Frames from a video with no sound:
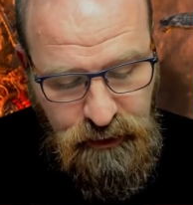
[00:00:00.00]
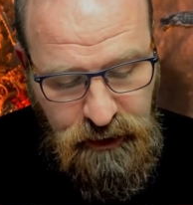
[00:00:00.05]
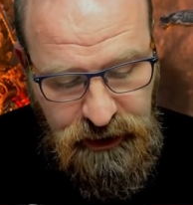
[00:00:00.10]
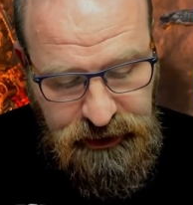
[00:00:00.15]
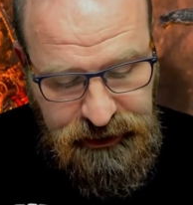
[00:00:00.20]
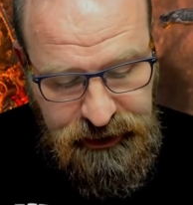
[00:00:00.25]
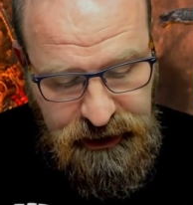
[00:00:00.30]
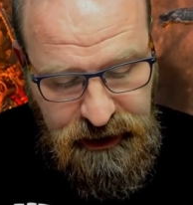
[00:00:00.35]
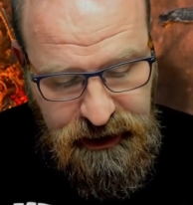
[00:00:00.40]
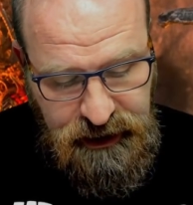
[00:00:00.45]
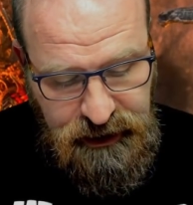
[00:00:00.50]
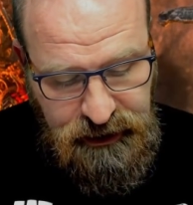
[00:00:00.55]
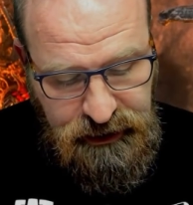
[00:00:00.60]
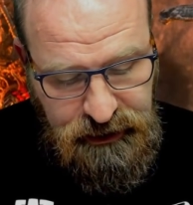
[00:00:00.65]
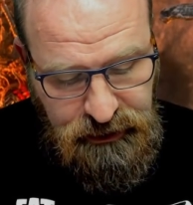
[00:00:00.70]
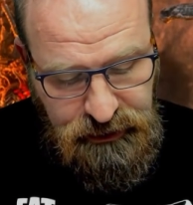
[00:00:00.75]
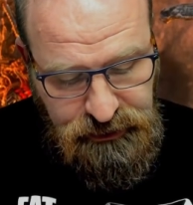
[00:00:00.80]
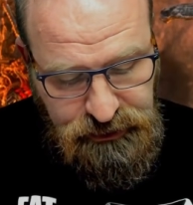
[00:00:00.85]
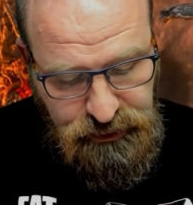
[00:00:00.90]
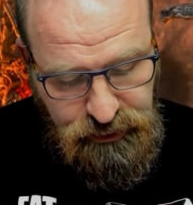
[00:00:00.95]
1
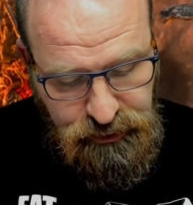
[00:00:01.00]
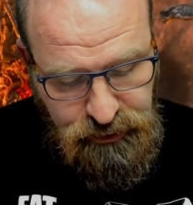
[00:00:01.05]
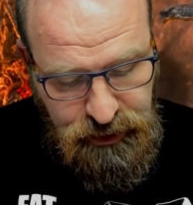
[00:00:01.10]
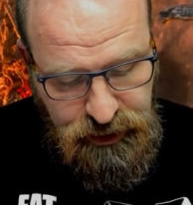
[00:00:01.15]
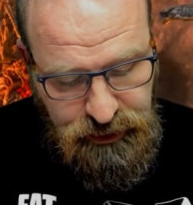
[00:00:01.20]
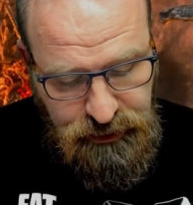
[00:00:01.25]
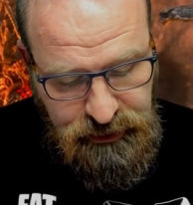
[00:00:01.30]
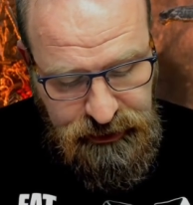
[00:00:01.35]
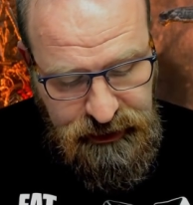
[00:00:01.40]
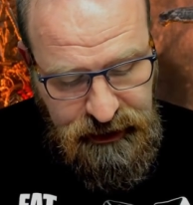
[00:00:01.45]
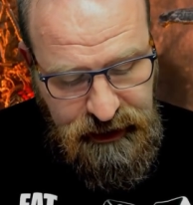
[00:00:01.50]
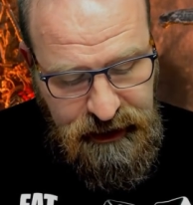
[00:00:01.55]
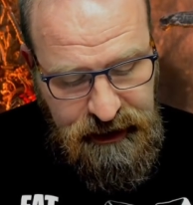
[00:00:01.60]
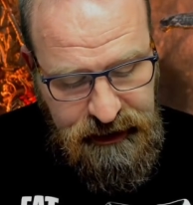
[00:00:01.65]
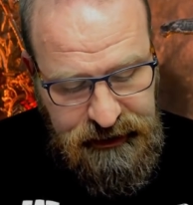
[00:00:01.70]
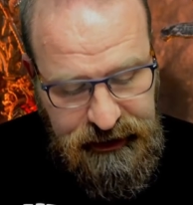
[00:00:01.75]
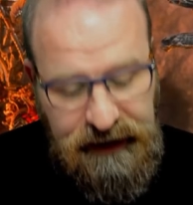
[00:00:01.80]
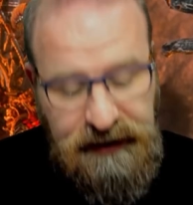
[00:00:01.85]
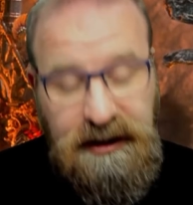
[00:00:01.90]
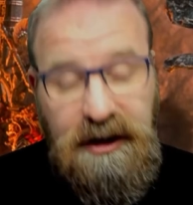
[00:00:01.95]
Urgold rune
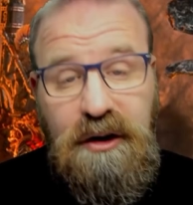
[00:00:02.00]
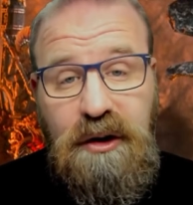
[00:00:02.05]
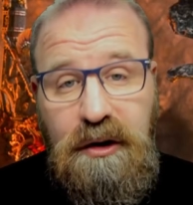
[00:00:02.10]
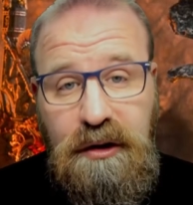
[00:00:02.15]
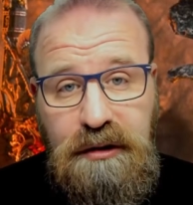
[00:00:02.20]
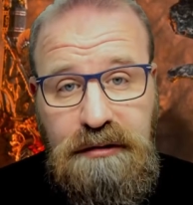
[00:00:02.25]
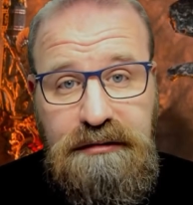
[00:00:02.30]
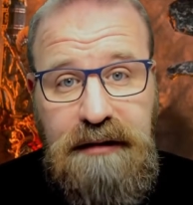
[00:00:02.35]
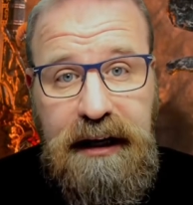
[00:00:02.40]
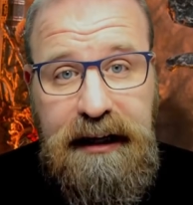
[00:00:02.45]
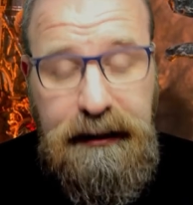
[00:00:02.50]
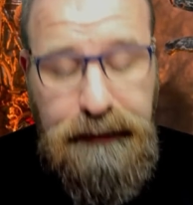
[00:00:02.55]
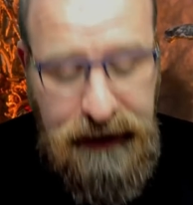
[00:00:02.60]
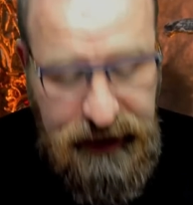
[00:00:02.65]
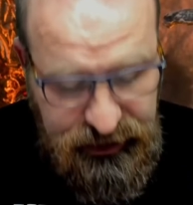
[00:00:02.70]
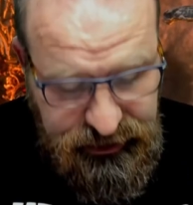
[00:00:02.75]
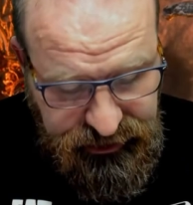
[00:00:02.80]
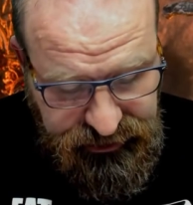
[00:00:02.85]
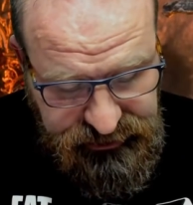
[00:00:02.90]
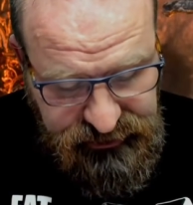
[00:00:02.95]
that has already
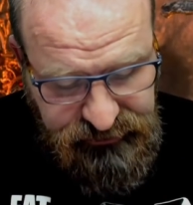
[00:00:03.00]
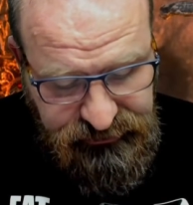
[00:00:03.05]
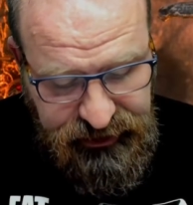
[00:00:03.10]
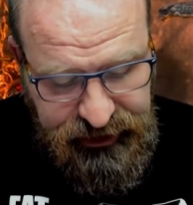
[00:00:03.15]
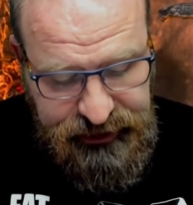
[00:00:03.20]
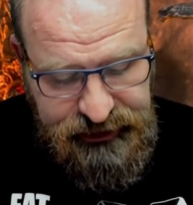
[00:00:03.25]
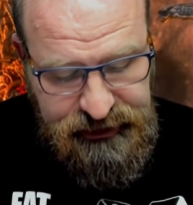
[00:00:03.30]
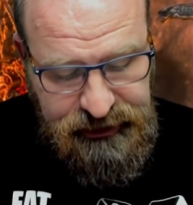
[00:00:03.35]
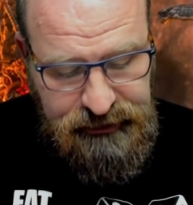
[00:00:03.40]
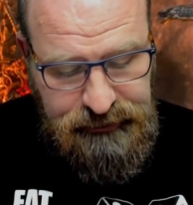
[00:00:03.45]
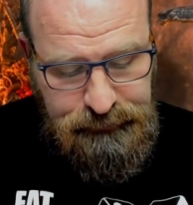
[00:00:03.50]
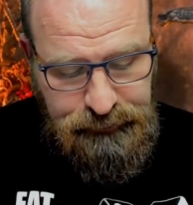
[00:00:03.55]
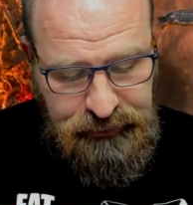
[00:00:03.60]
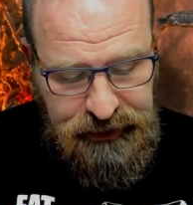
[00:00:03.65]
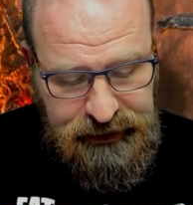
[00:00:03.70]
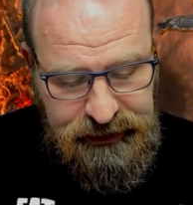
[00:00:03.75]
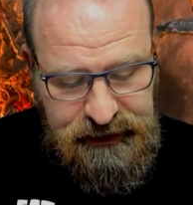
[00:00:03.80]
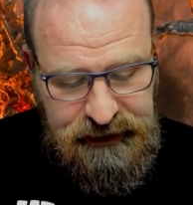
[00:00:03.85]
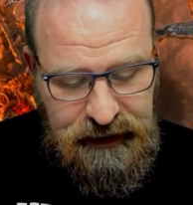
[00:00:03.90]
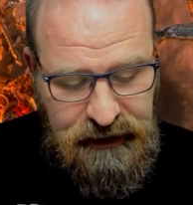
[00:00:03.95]
been activated
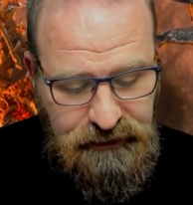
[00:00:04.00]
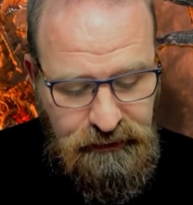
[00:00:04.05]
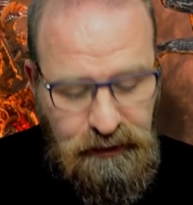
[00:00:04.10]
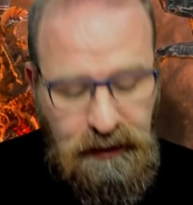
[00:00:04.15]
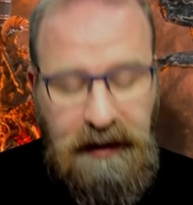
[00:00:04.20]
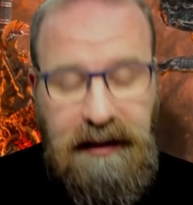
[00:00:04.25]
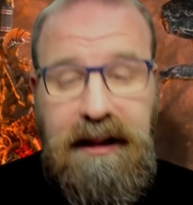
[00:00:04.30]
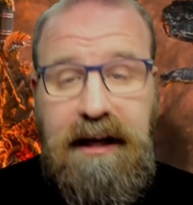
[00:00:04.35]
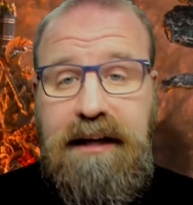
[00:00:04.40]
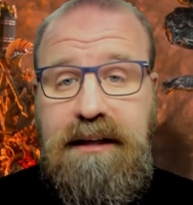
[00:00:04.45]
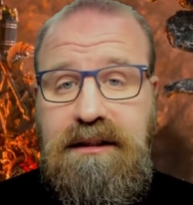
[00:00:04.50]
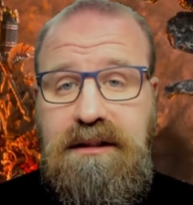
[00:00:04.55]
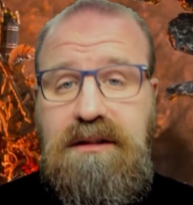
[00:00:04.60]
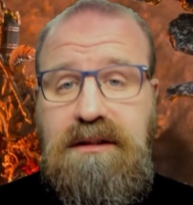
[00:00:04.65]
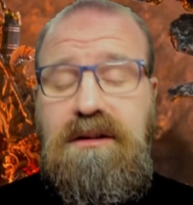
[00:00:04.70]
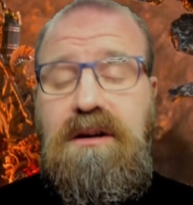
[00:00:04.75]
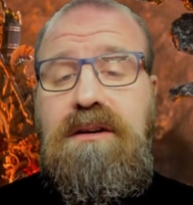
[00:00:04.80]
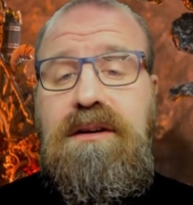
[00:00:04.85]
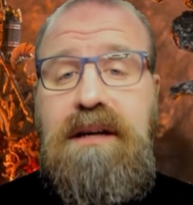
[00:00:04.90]
instead of 1 that has not